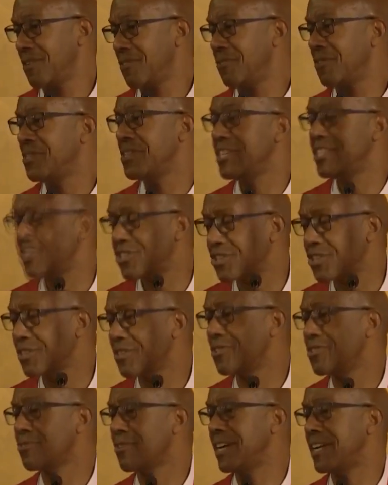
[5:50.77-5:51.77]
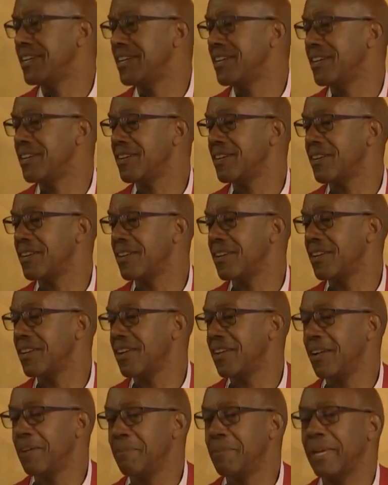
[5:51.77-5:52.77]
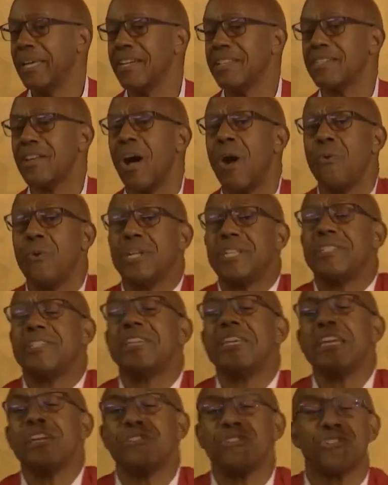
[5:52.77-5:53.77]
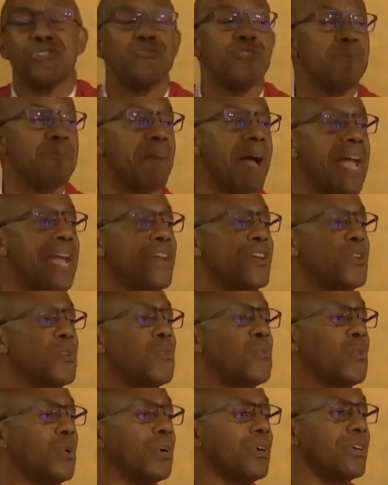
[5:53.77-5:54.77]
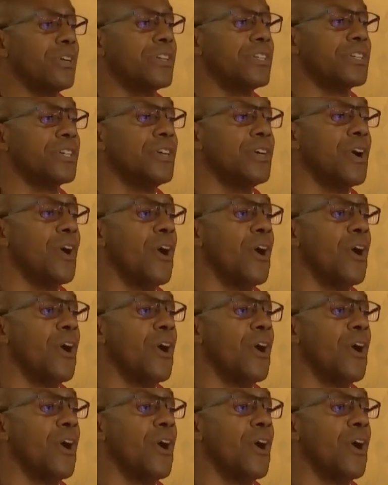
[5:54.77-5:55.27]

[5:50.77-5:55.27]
for these children because our tears remind the world